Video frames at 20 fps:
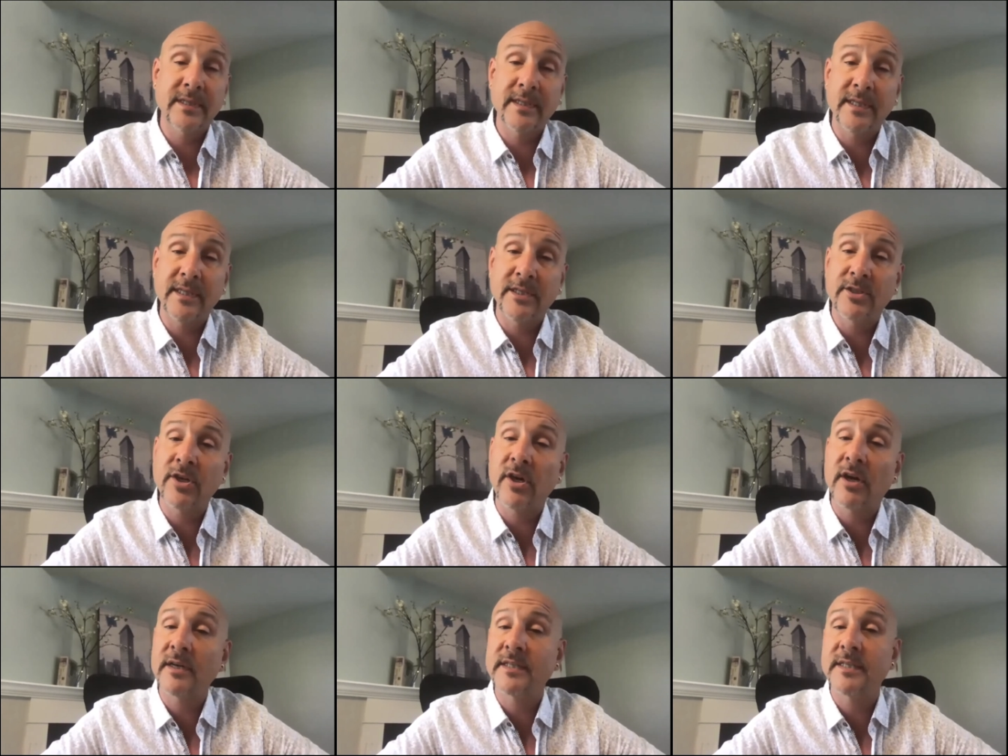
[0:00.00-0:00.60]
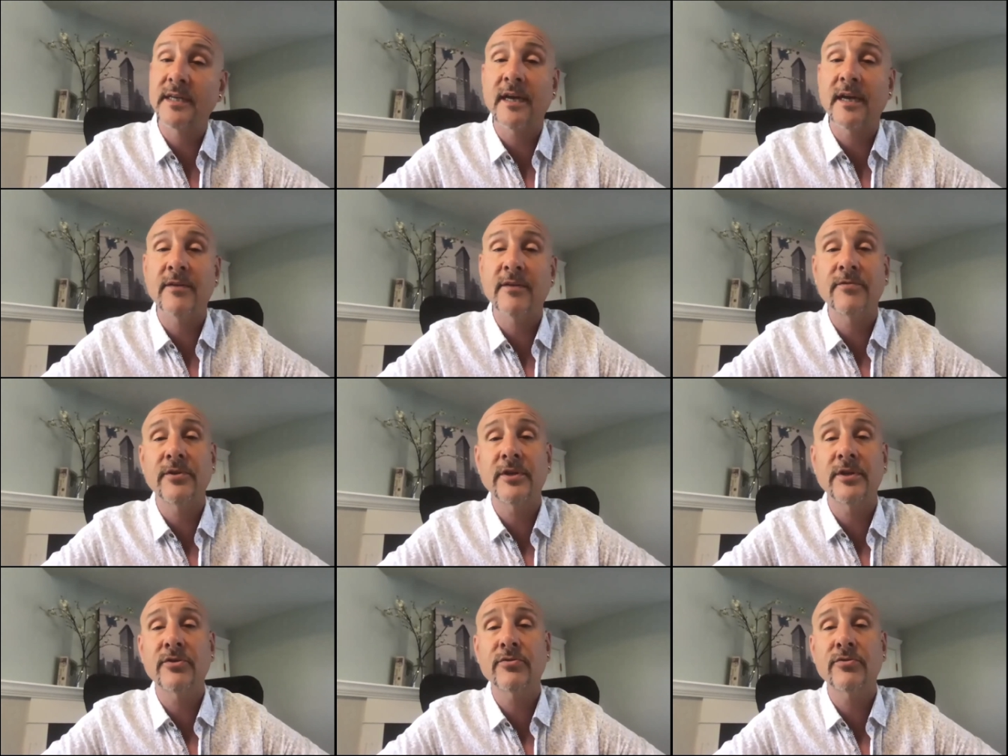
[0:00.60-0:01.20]
He'd talk to
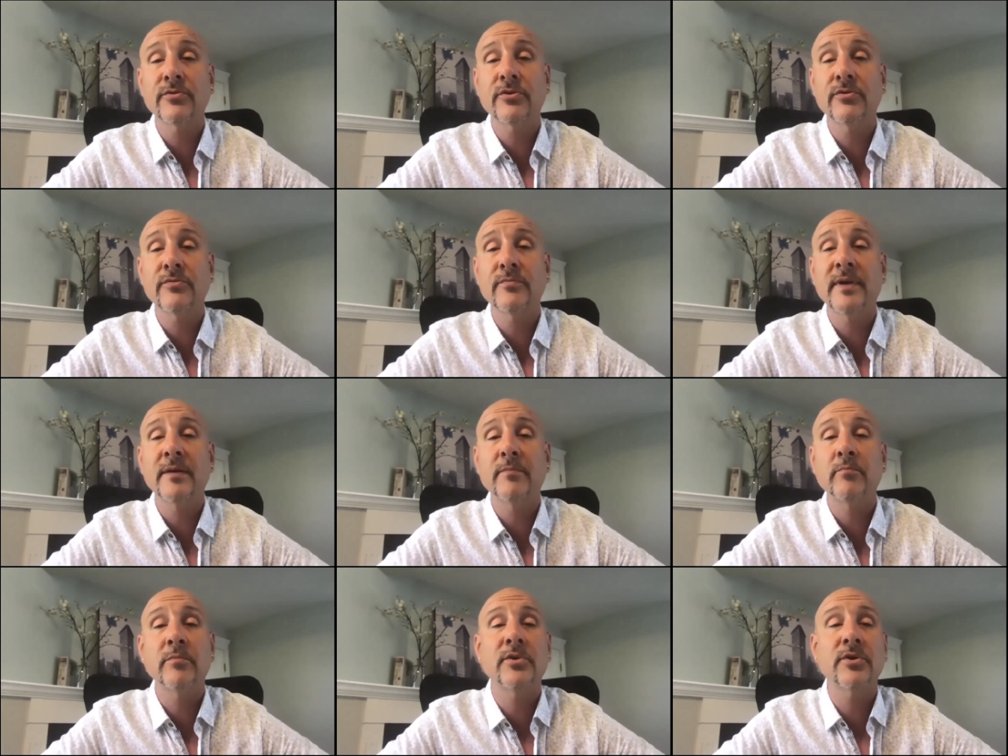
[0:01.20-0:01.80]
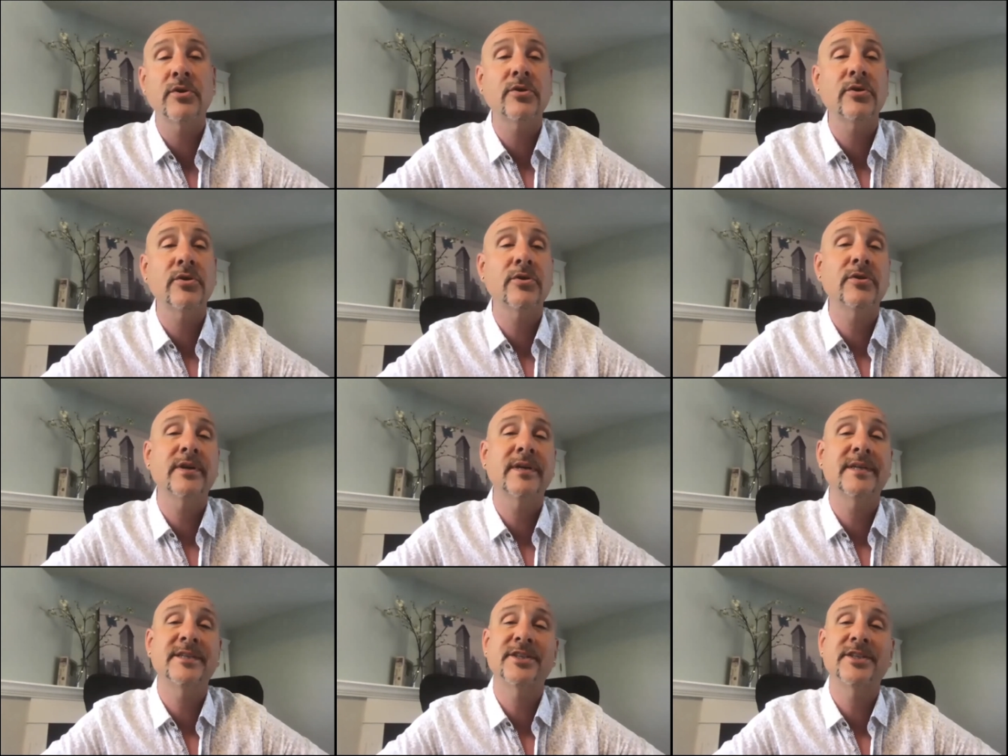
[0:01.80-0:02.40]
every crew
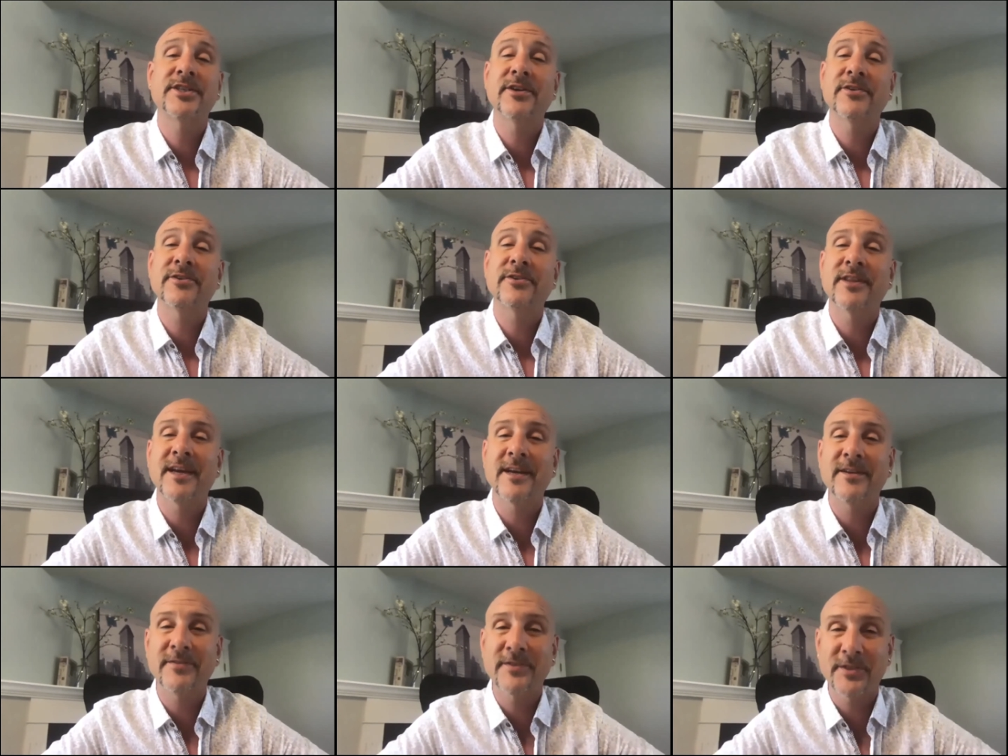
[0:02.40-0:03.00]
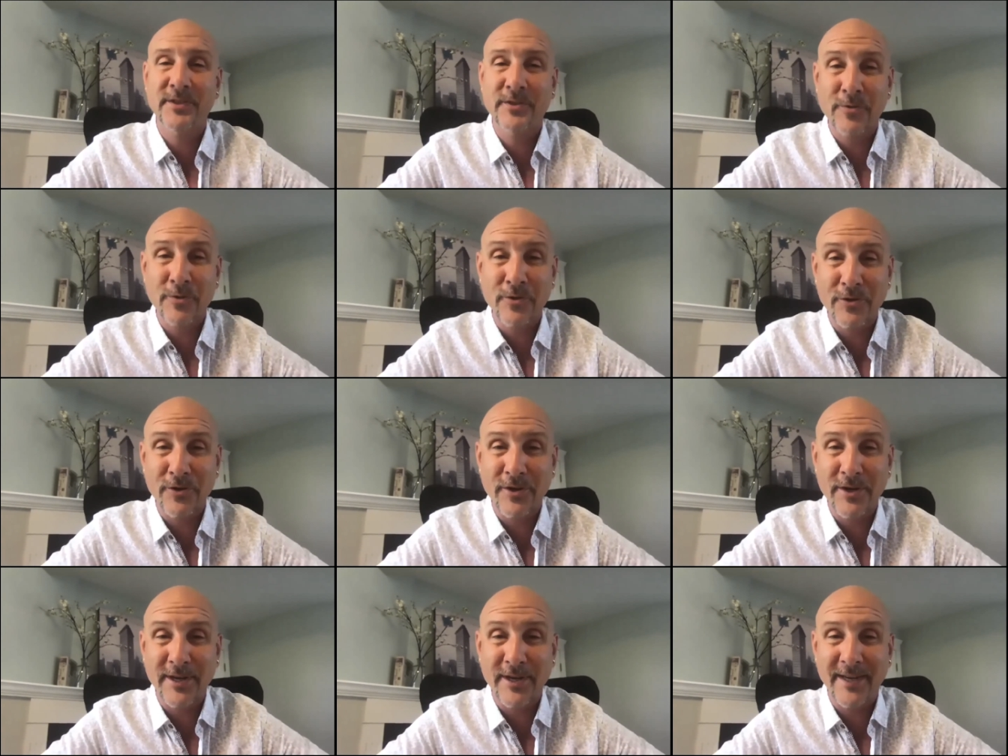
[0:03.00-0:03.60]
member and share life
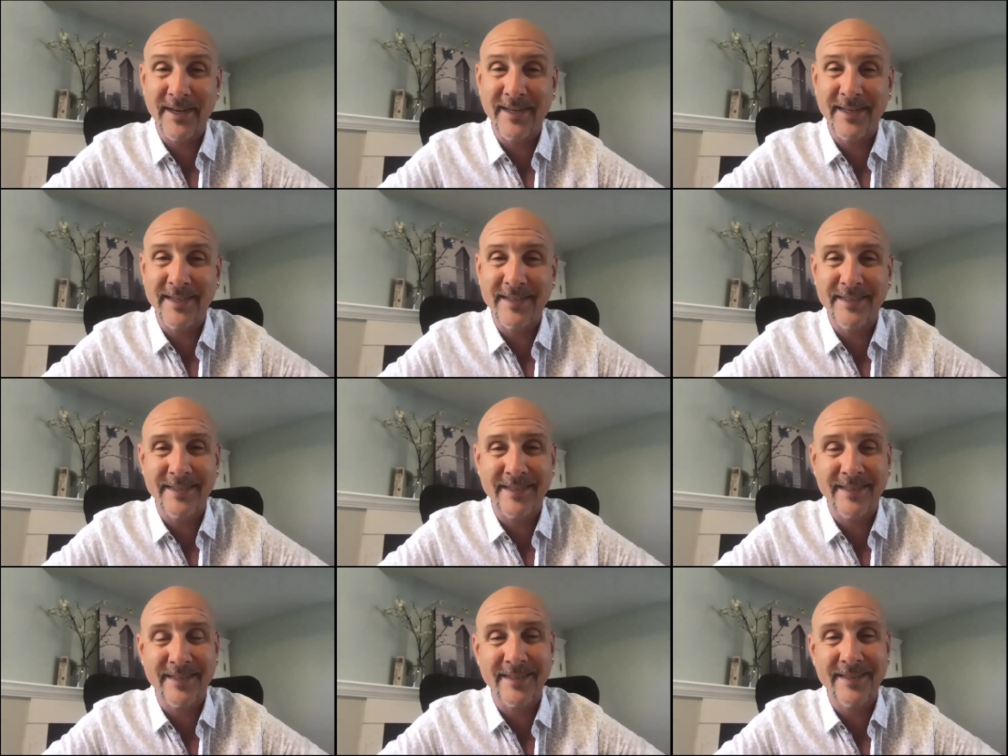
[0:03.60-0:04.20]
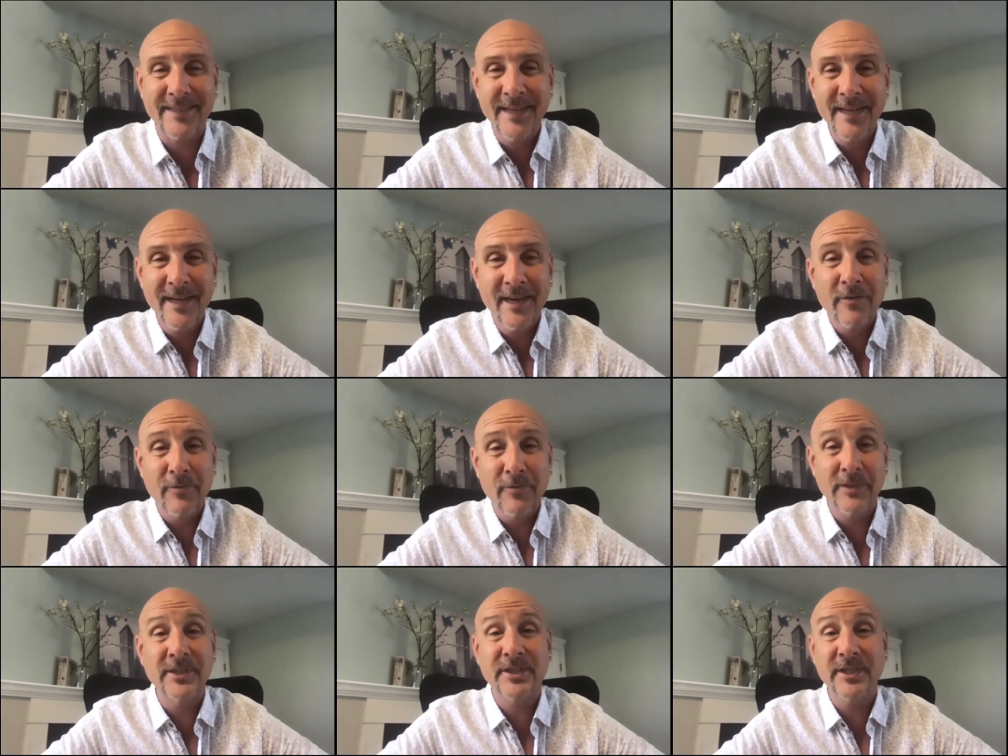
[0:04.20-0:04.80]
stories, and
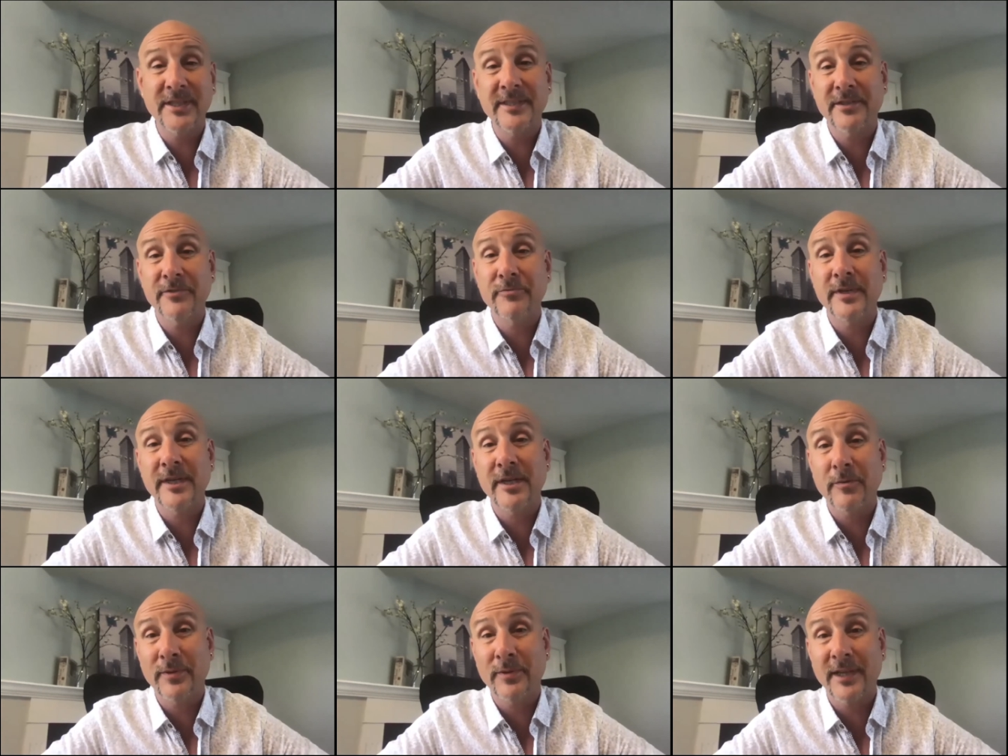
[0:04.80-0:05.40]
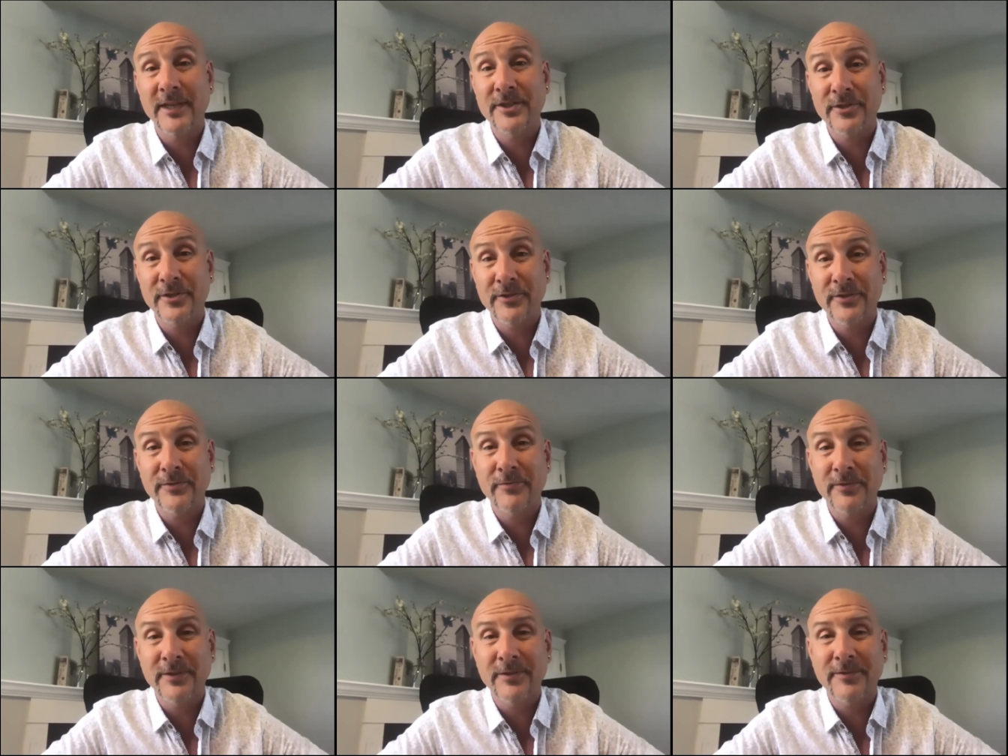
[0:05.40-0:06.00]
was just a real pleasure to
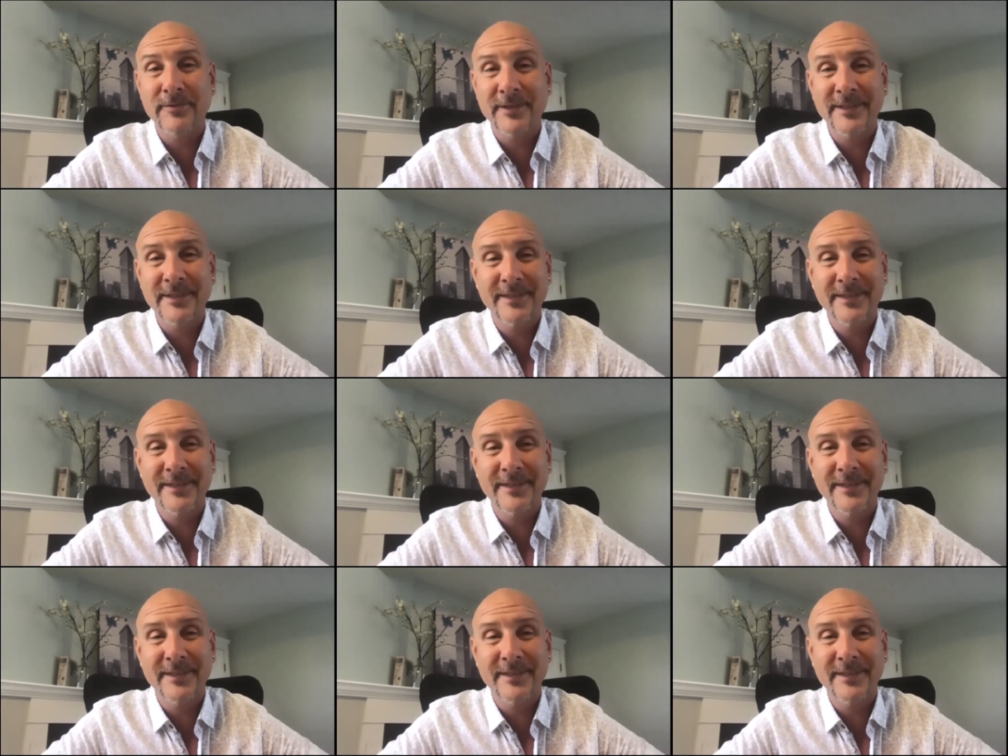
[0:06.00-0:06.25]
work with